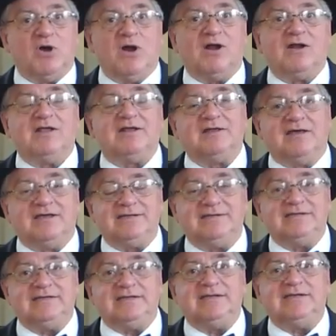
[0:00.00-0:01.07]
Park in
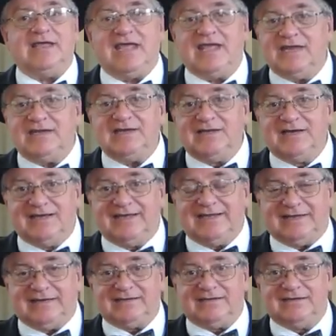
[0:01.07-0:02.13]

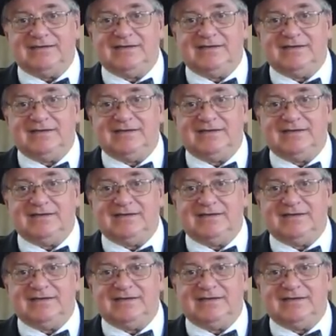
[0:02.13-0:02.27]
1989.